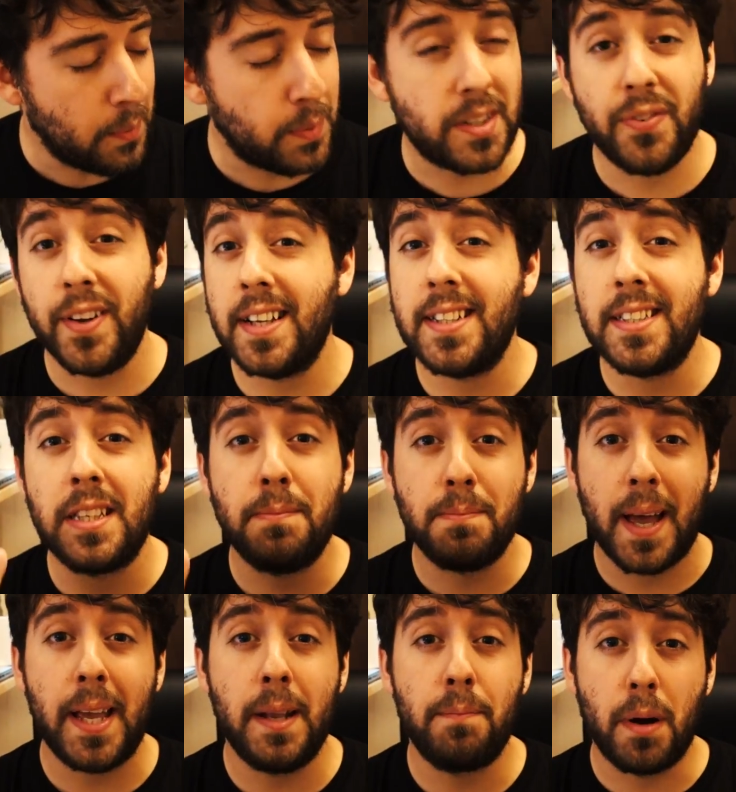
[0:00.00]
which I think is the
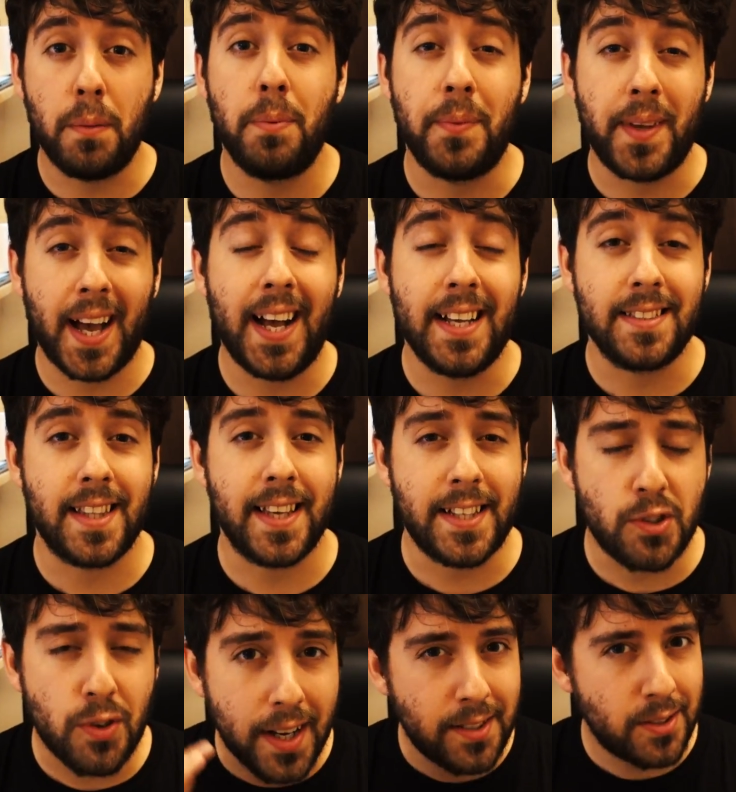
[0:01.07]
main problem he has, that he
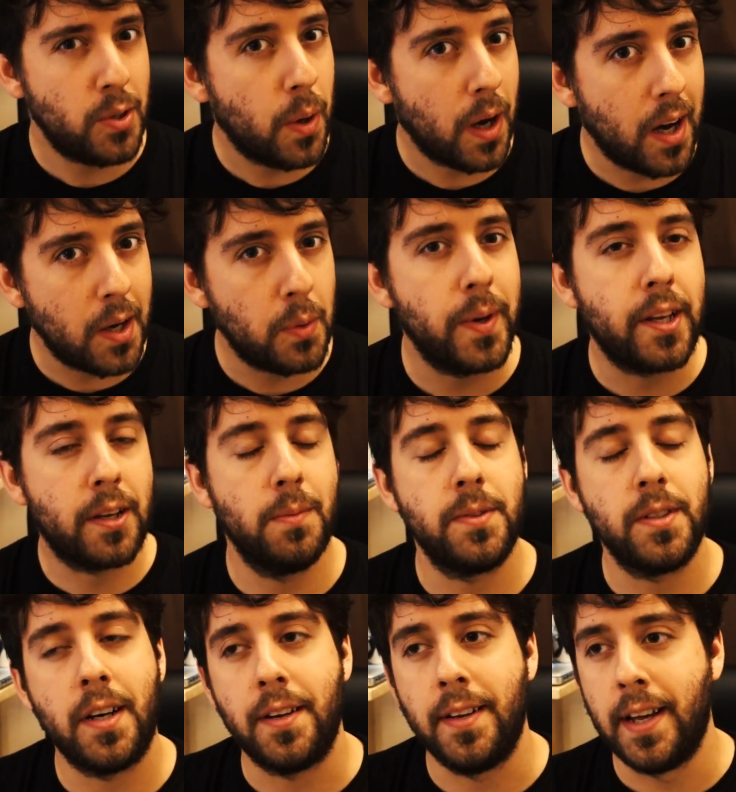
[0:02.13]
tries too hard when he
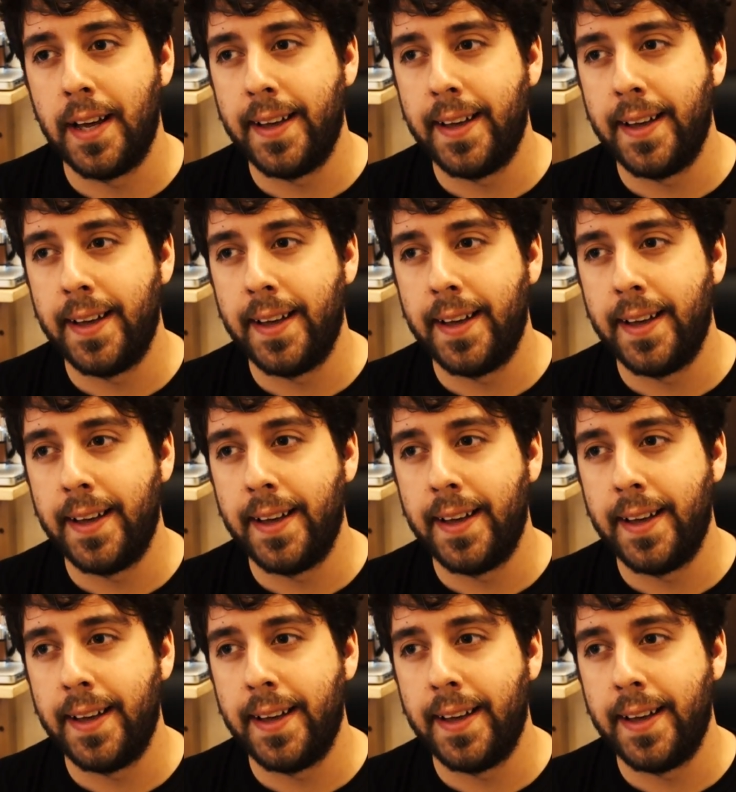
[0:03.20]
comes on.